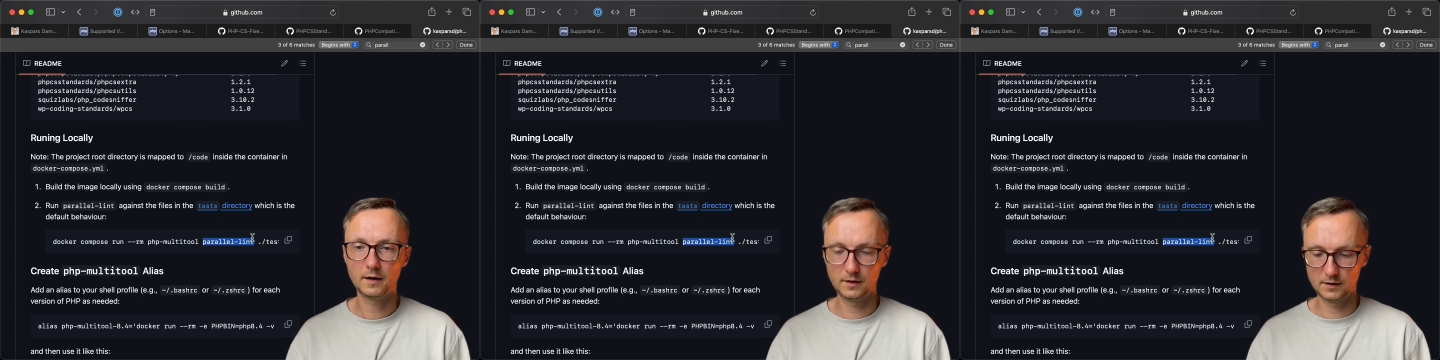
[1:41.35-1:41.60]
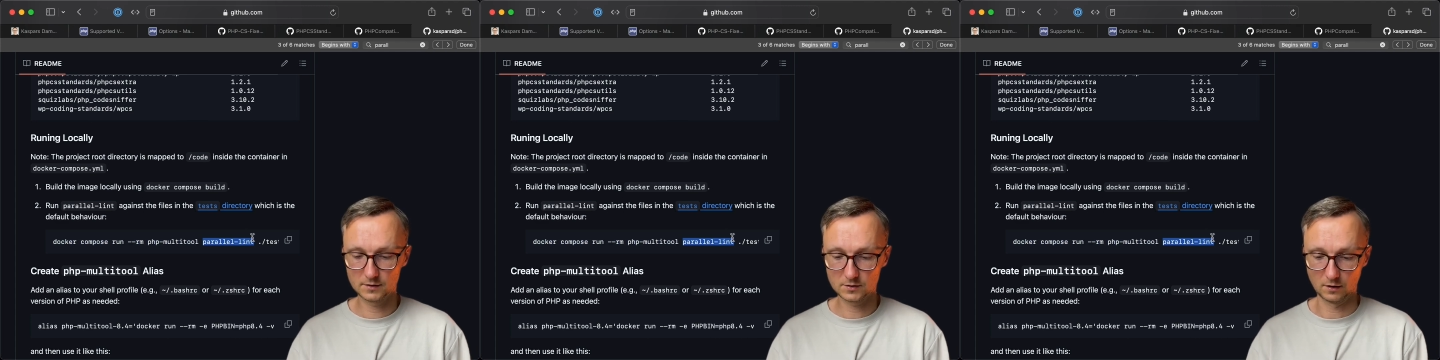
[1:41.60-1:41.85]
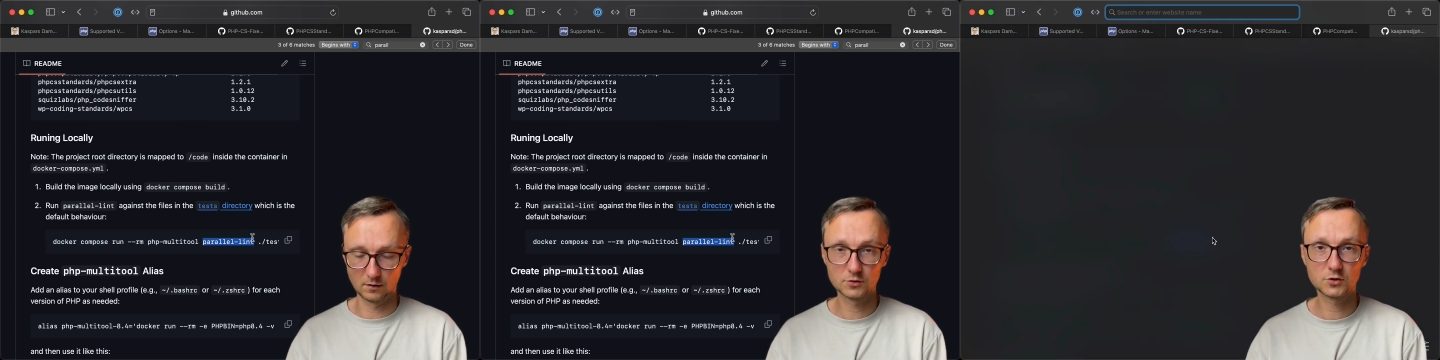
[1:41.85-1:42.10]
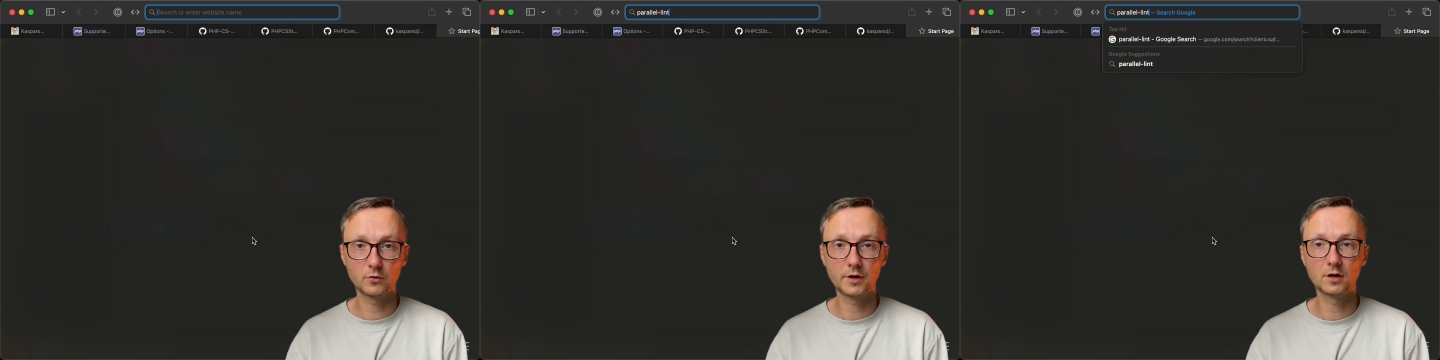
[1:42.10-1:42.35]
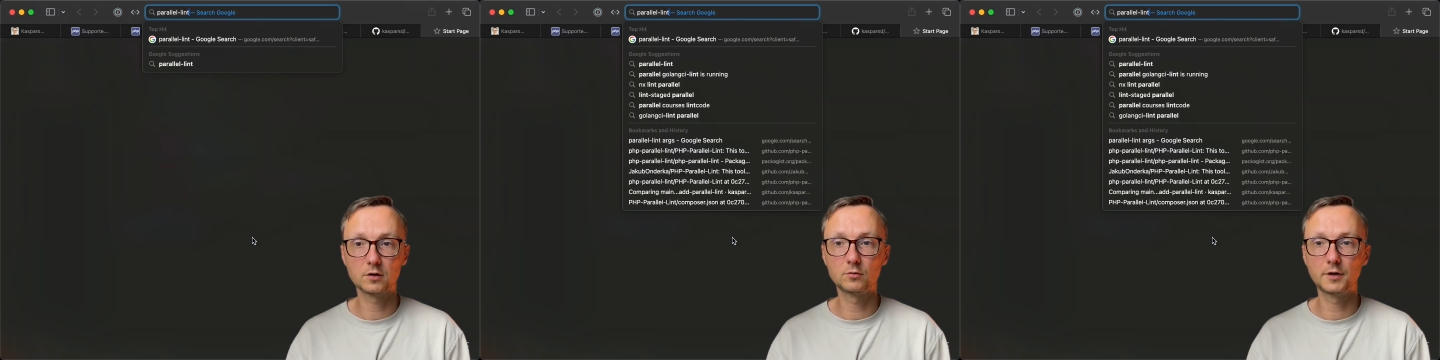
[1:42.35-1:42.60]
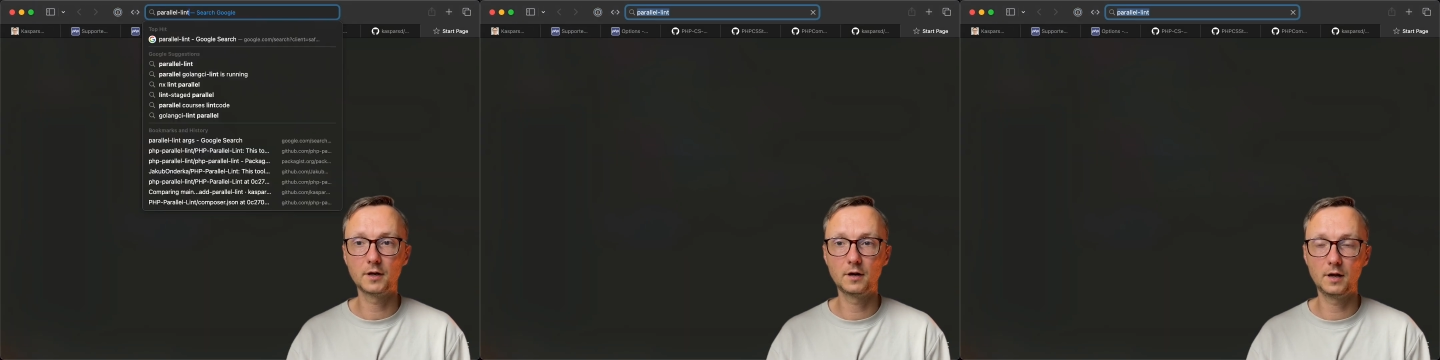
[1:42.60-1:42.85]
is also
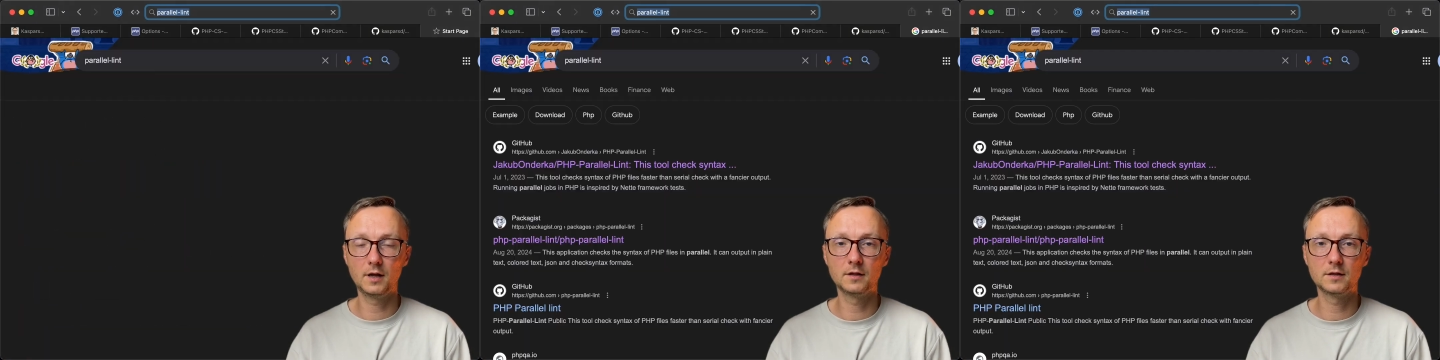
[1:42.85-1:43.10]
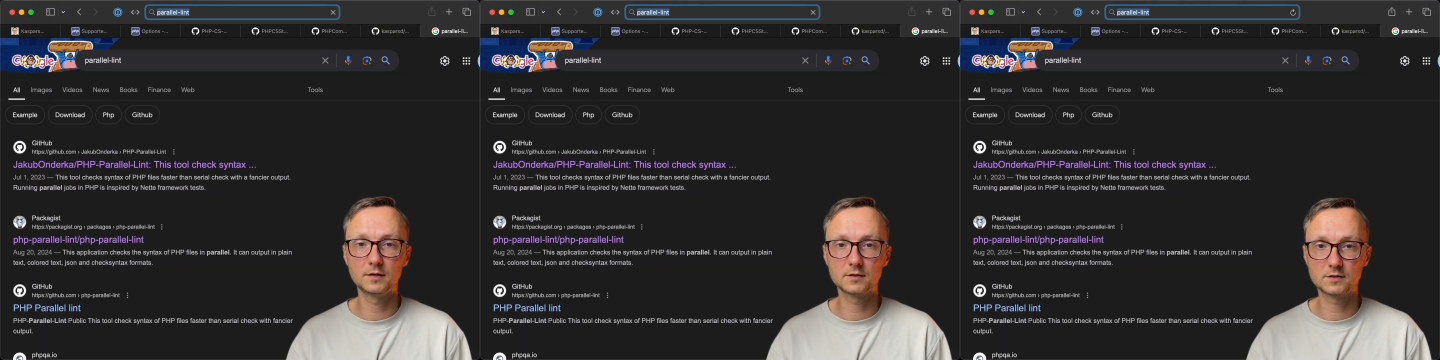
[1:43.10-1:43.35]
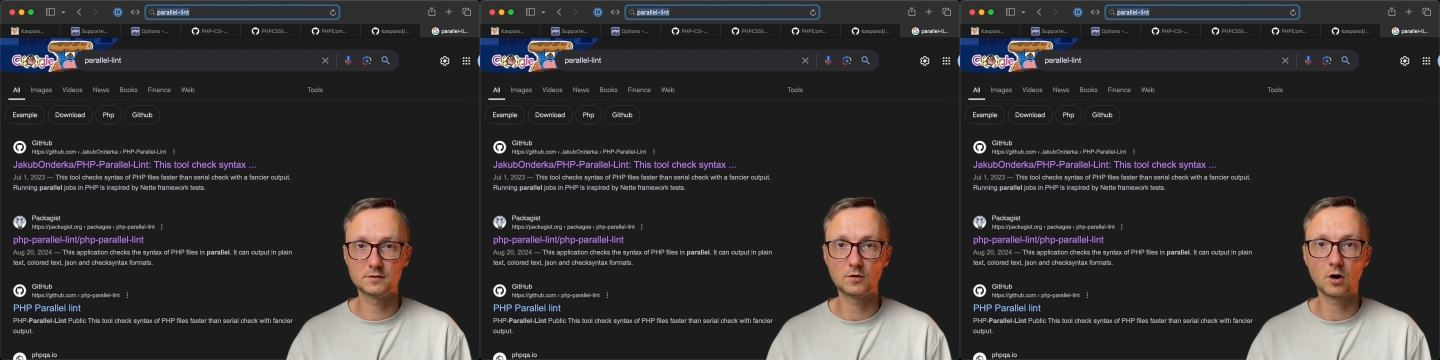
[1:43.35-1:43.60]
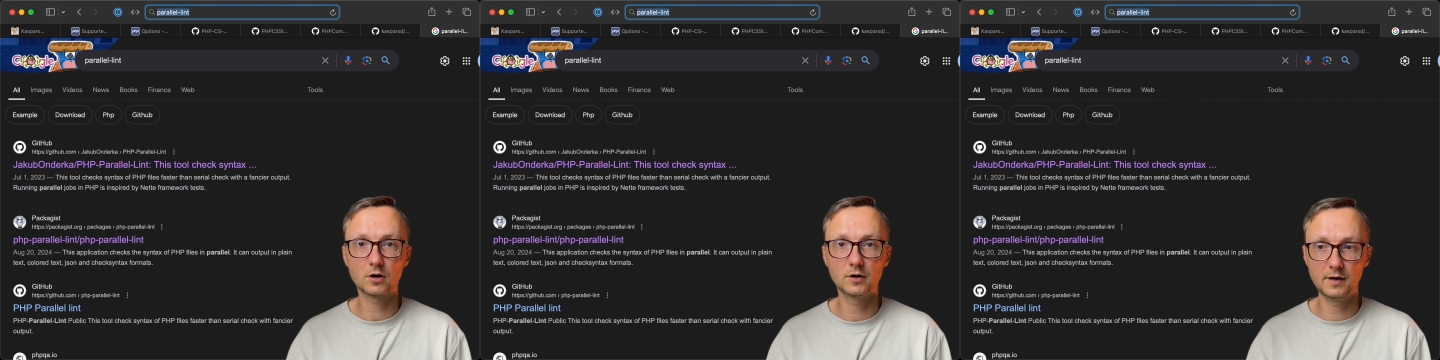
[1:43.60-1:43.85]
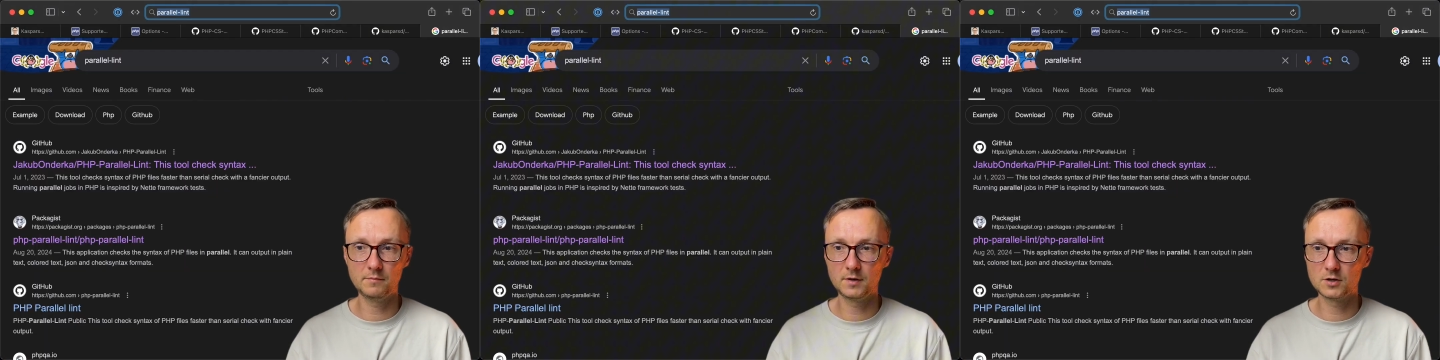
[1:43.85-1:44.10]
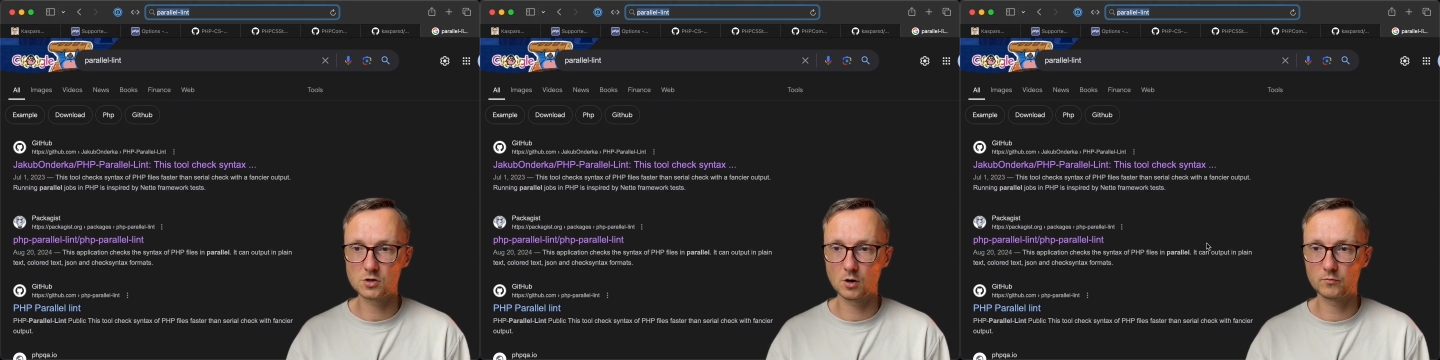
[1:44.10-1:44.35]
included in this Docker
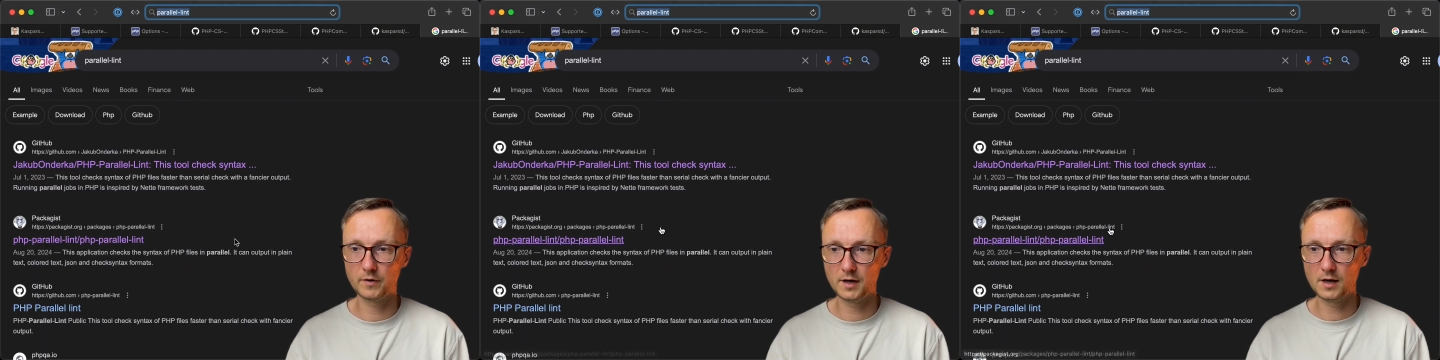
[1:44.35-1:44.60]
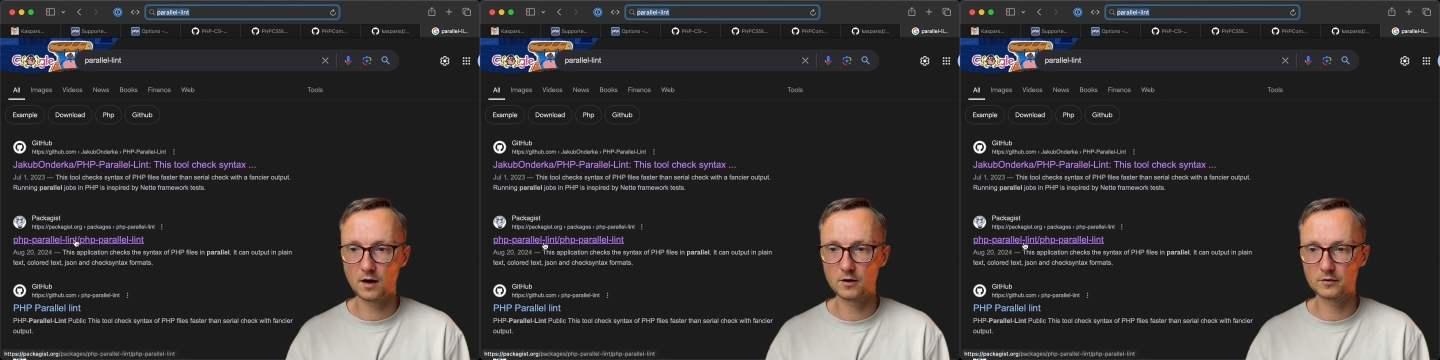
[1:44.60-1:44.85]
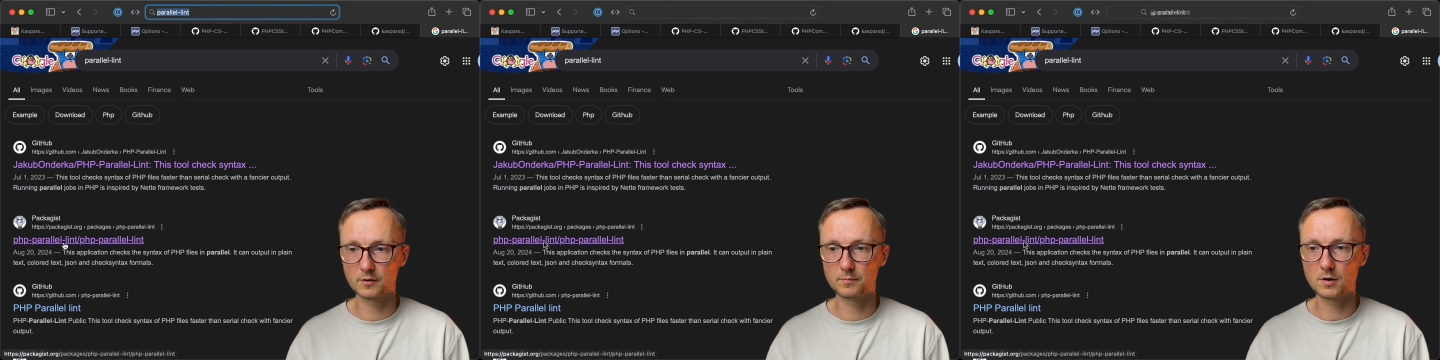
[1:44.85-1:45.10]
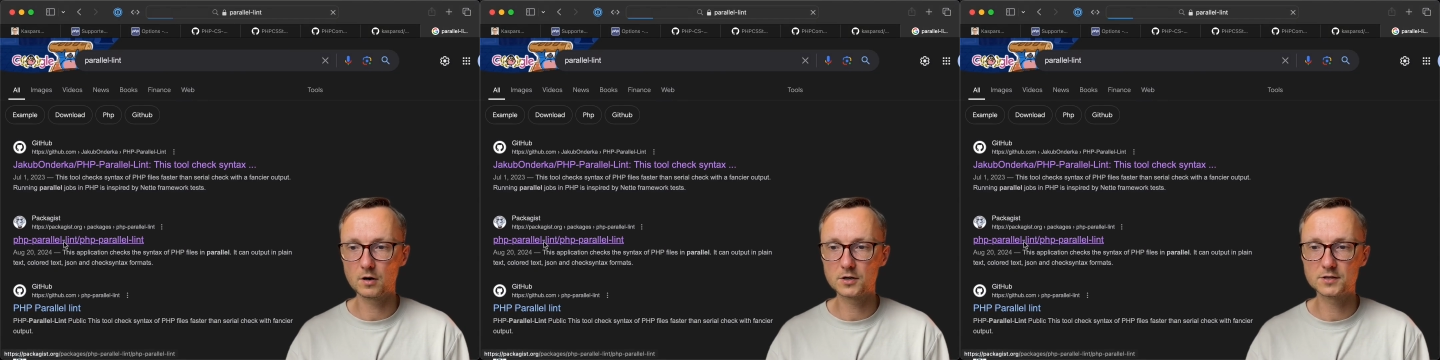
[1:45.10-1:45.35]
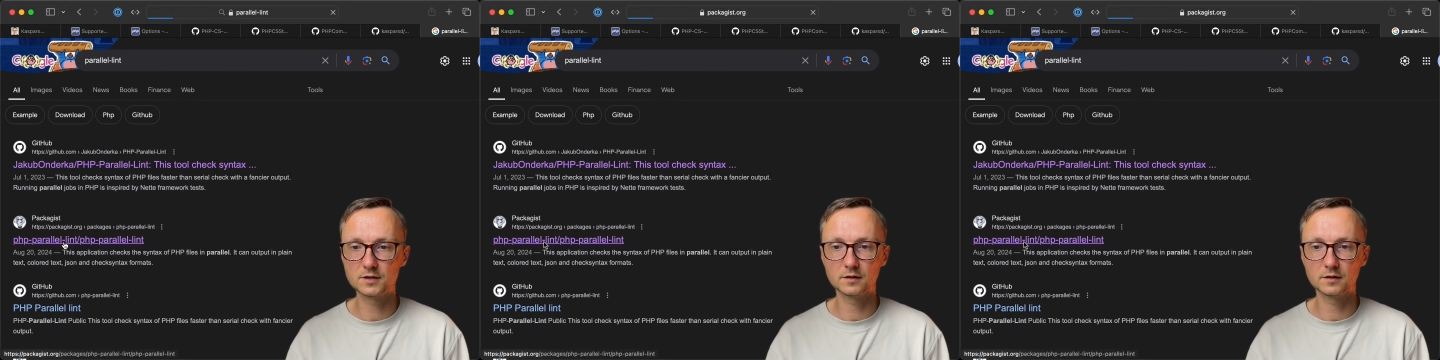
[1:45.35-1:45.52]
image already out of the box,